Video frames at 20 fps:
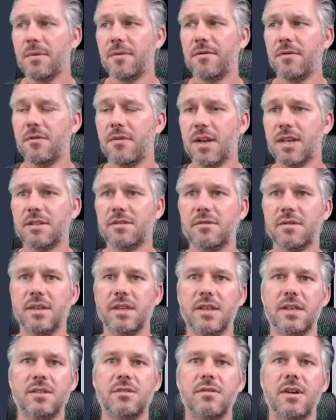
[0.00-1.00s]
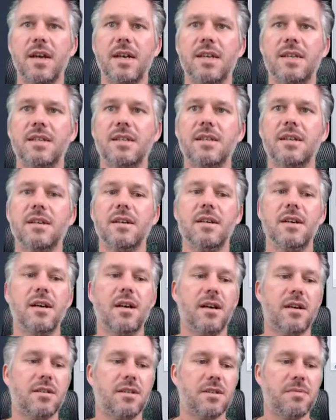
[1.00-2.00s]
before entering your trades,
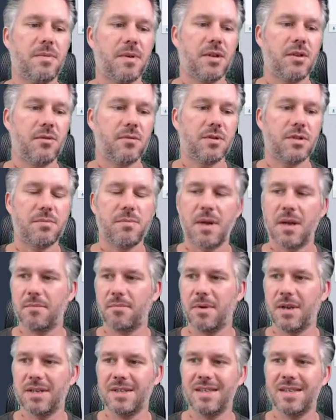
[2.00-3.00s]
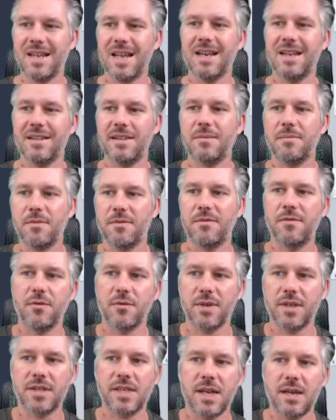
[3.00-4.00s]
and just be cautious about placing anything
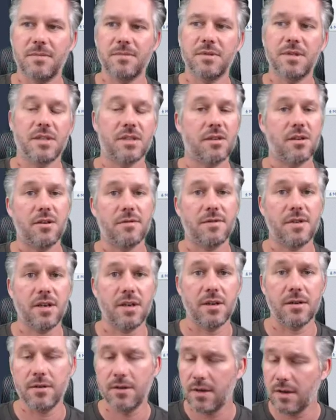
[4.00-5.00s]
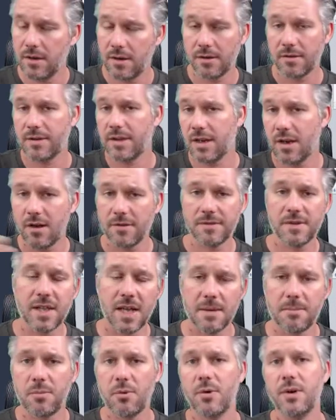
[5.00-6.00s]
before this happens this afternoon. I think after
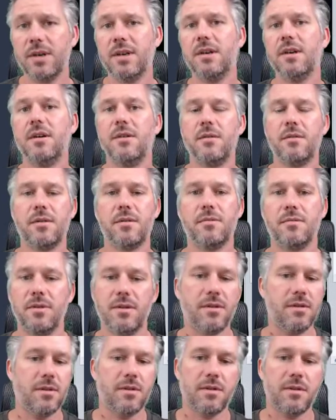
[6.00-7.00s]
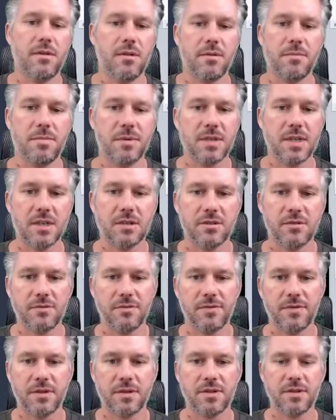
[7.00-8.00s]
that point, you've got the potential
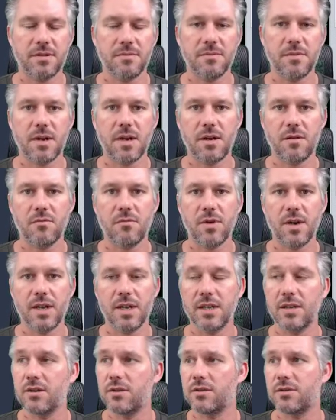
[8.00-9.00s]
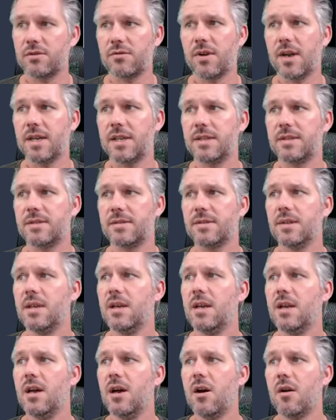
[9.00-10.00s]
for some really good trades.
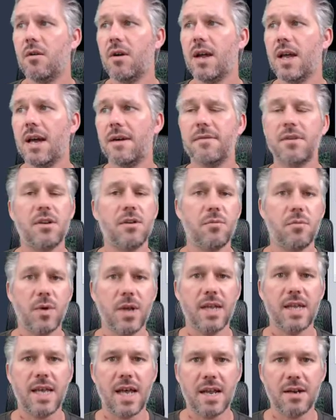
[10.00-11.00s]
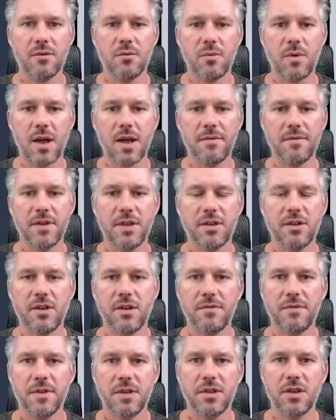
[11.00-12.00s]
All right, have a good weekend, whatever you do.
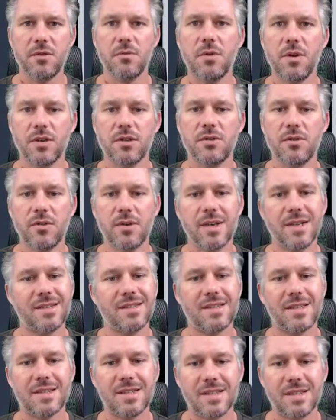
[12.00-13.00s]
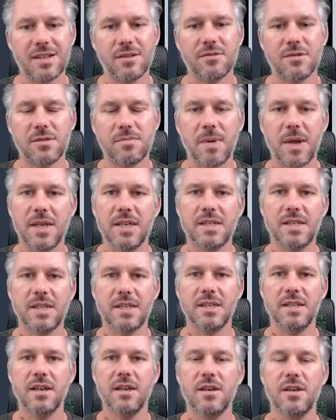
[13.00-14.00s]
If you do want to join us, there's still
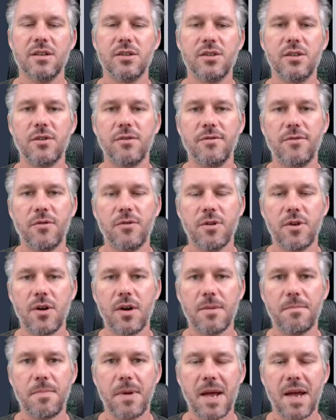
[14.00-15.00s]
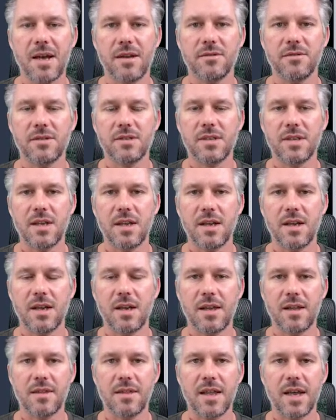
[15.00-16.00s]
spaces, £249,
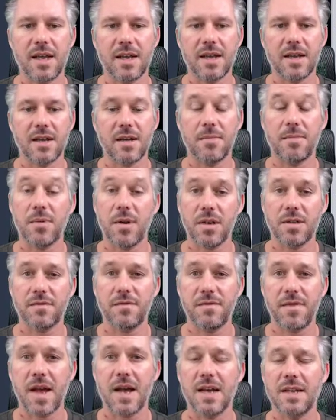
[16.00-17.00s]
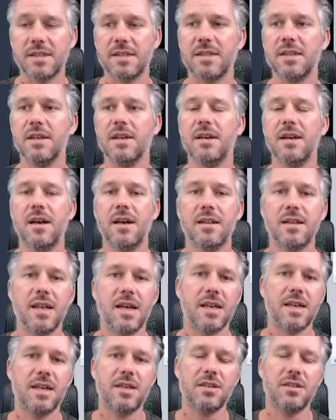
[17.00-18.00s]
and that plus VAT. And
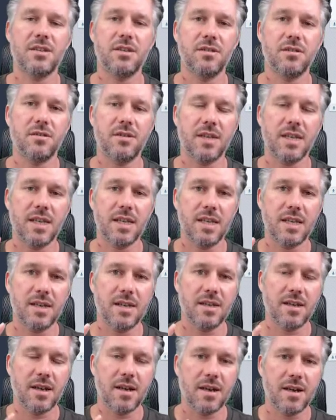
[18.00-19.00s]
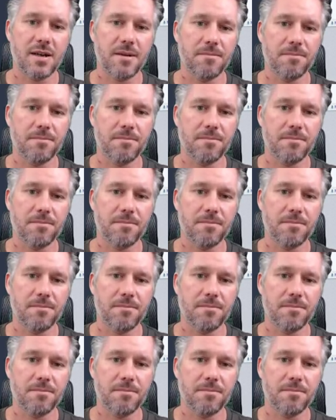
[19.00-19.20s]
that gets you the